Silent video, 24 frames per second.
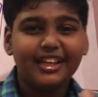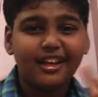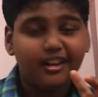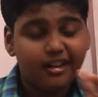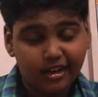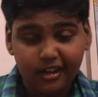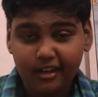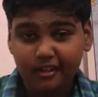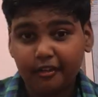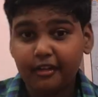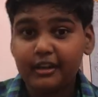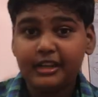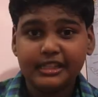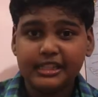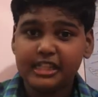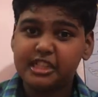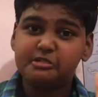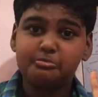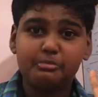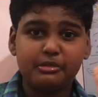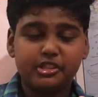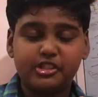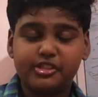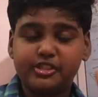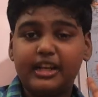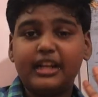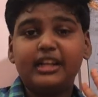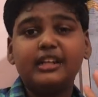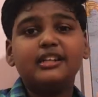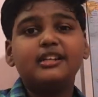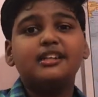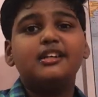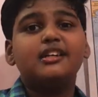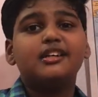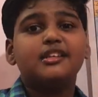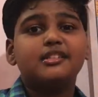only this much,
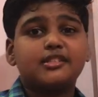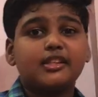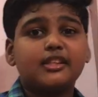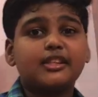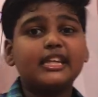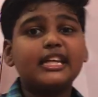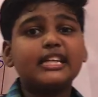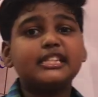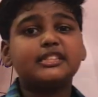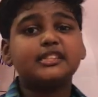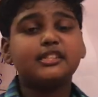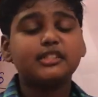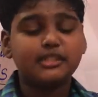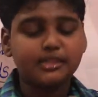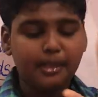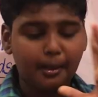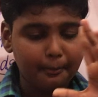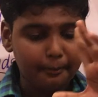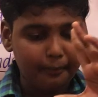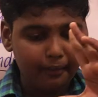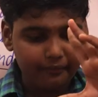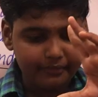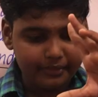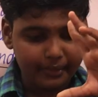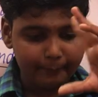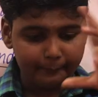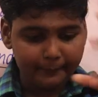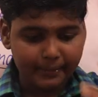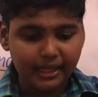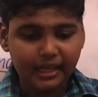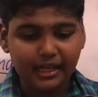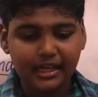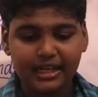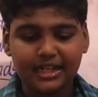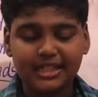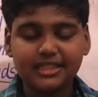right? So these are some of the
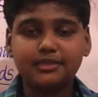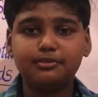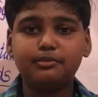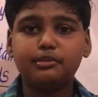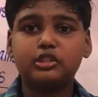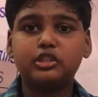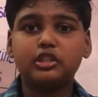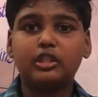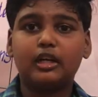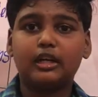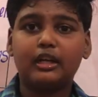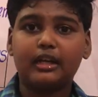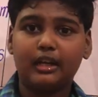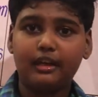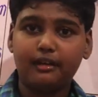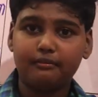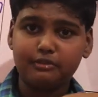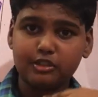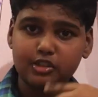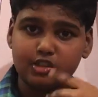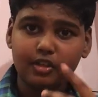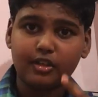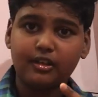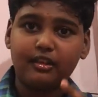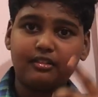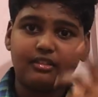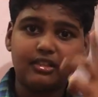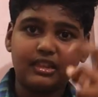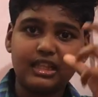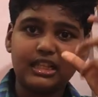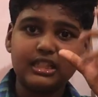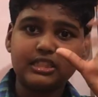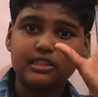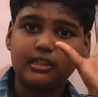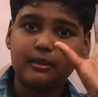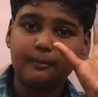minerals which are in
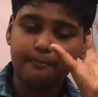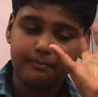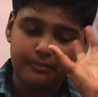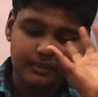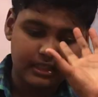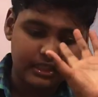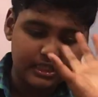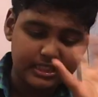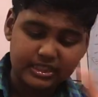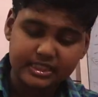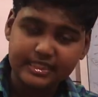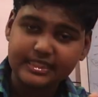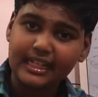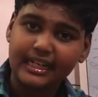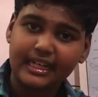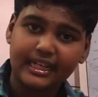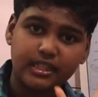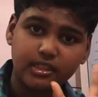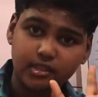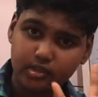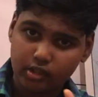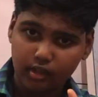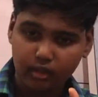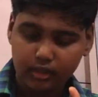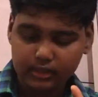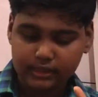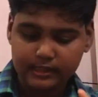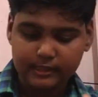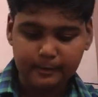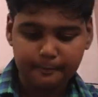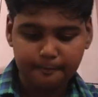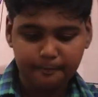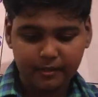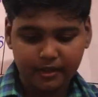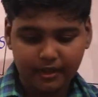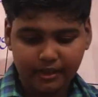these crystalline rocks,
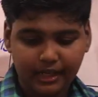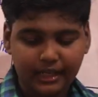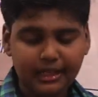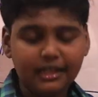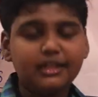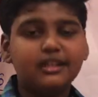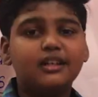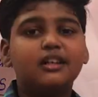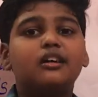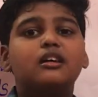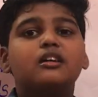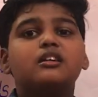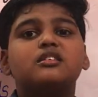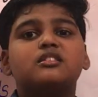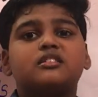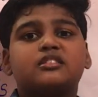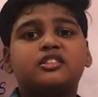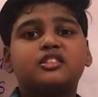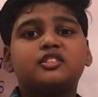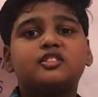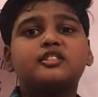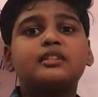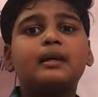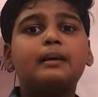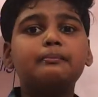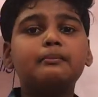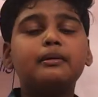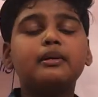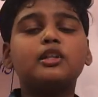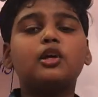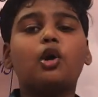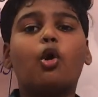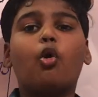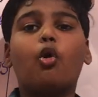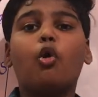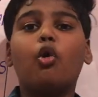right? So some
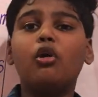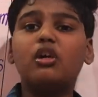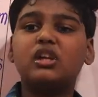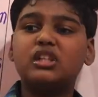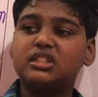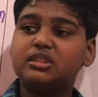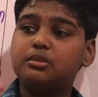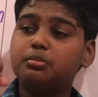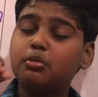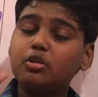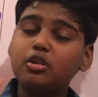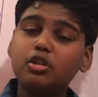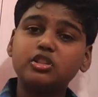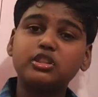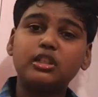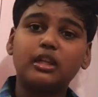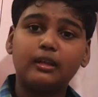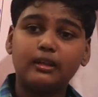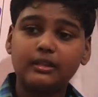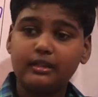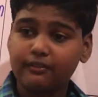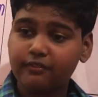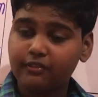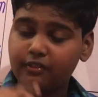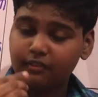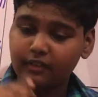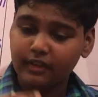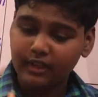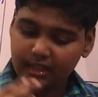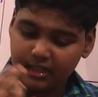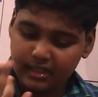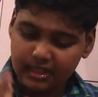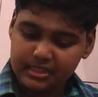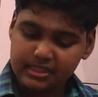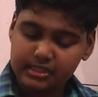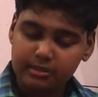of the
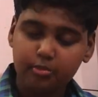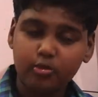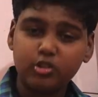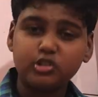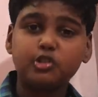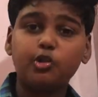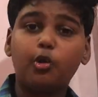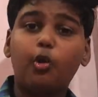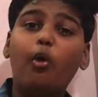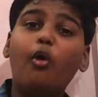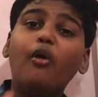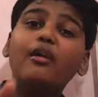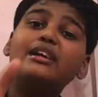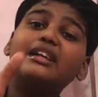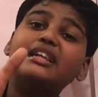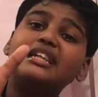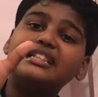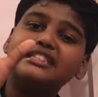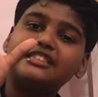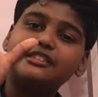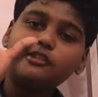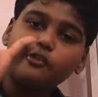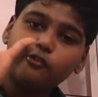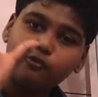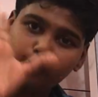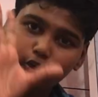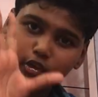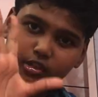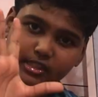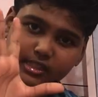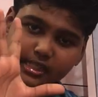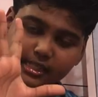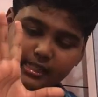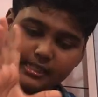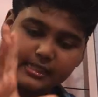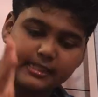world's most oldest
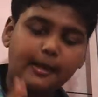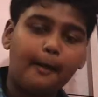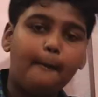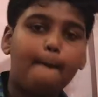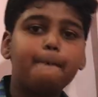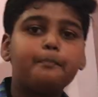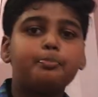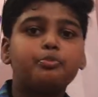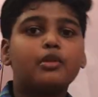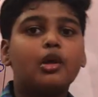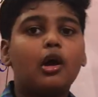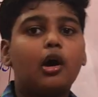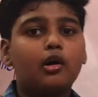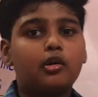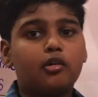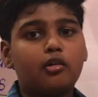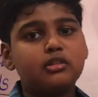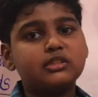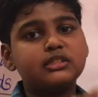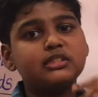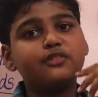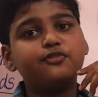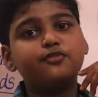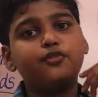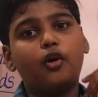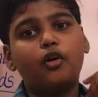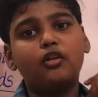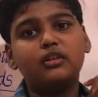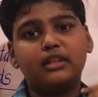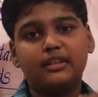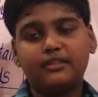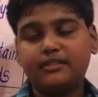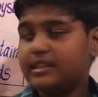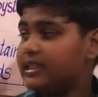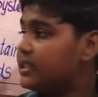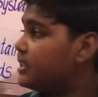fossils are also
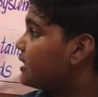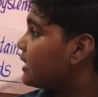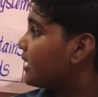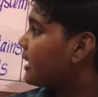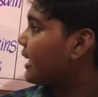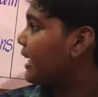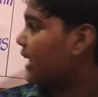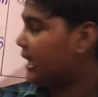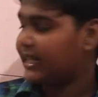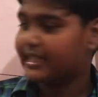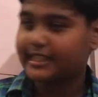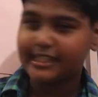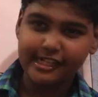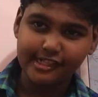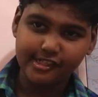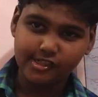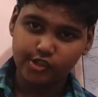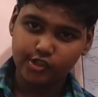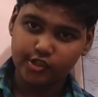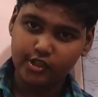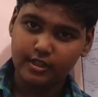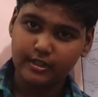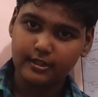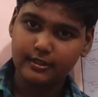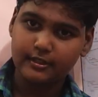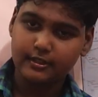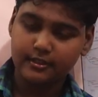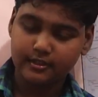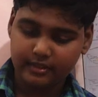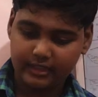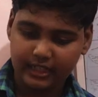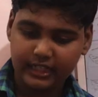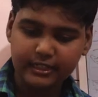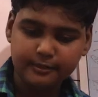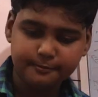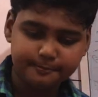found in this Canadian Shield,
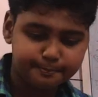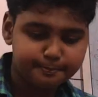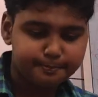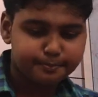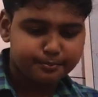right?